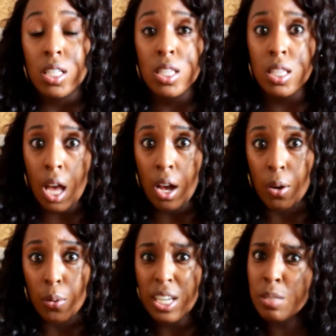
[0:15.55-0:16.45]

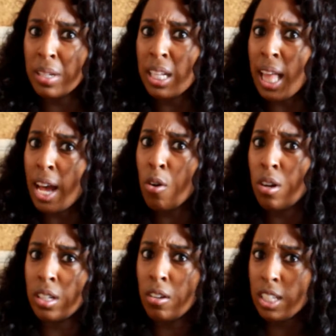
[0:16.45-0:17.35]
So it's been a lot
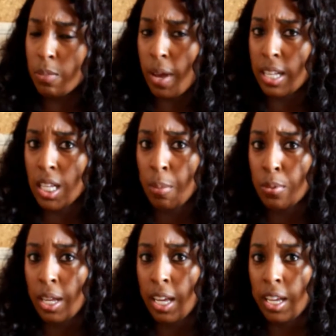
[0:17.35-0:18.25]
going on these past couple
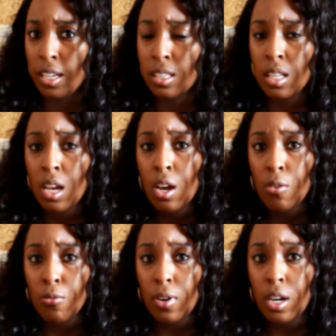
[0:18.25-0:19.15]
days,
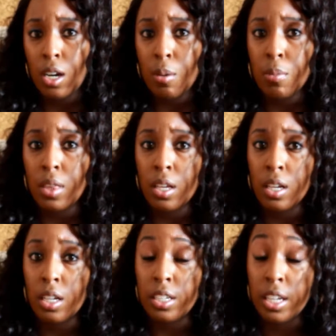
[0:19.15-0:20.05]
from
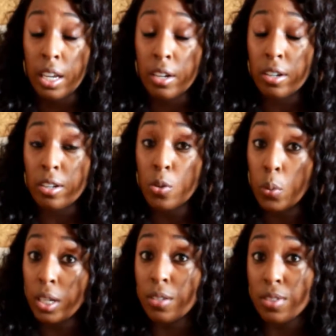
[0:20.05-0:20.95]
the dear
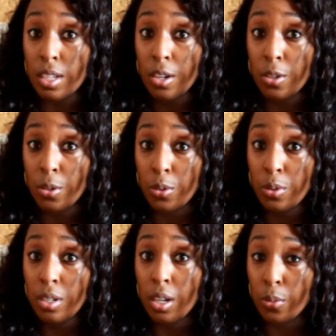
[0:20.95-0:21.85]
Queen of Soul
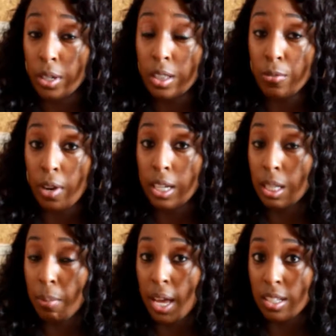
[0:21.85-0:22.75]
Aretha
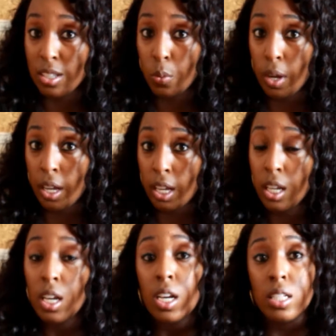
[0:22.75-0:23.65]
Franklin passing away
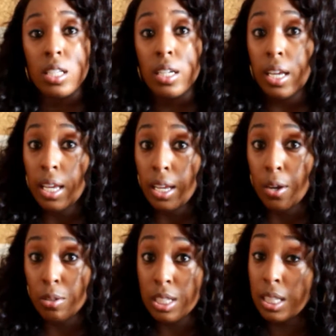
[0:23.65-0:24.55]
to Nicki
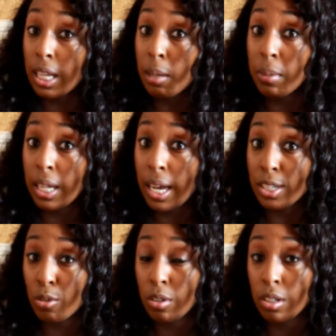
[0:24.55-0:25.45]

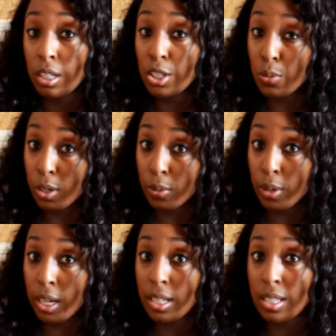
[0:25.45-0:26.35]
Minaj going on these Twitter
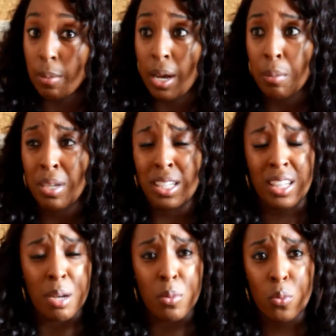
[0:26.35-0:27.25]
rants about being the
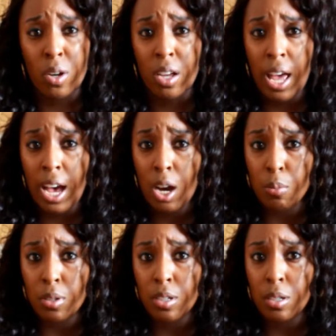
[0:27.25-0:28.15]
#1
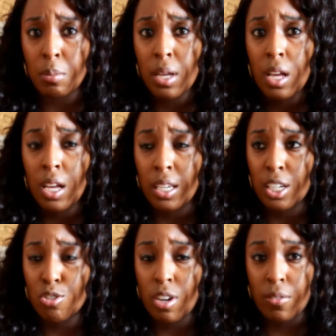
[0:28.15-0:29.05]
album
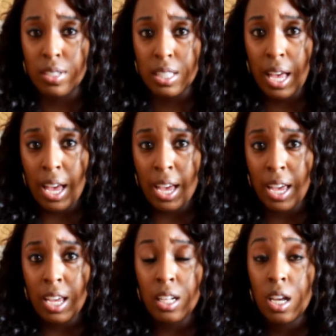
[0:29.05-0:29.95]
against Travis
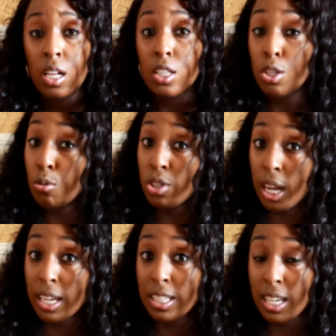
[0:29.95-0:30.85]
Scott, 2
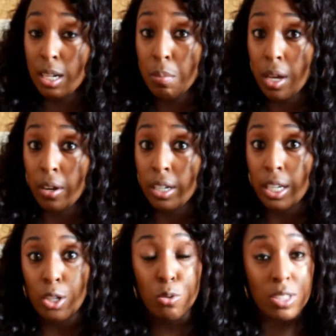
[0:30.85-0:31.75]
Chainz getting married
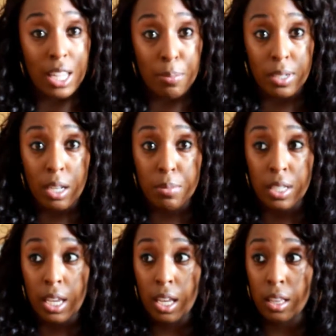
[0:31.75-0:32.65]
and who snapped it up
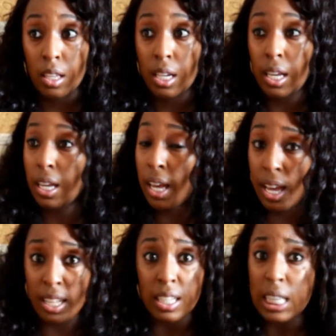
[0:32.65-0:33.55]
together
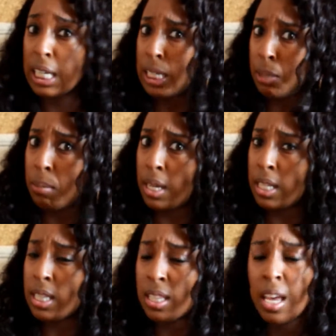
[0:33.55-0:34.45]
kind of looking a
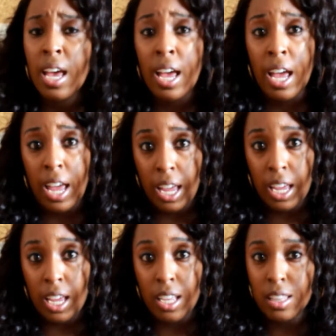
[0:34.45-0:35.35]
mess,
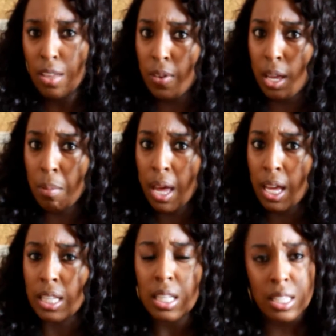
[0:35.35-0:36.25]
and the
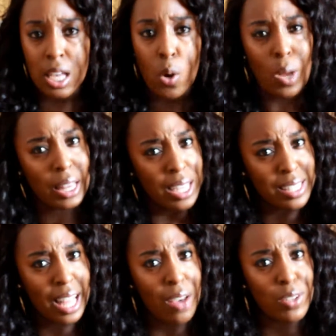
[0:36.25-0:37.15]
VMAs. So
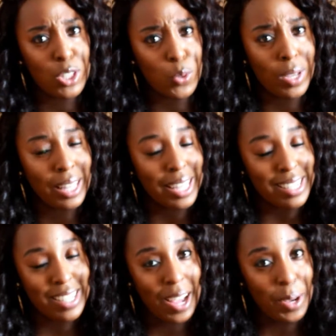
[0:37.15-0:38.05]
let's dive into it and
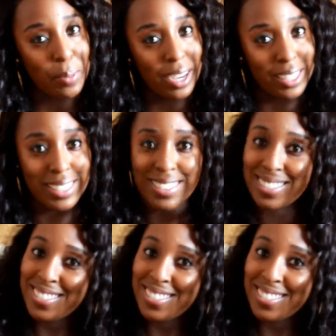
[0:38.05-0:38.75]
let's talk about it.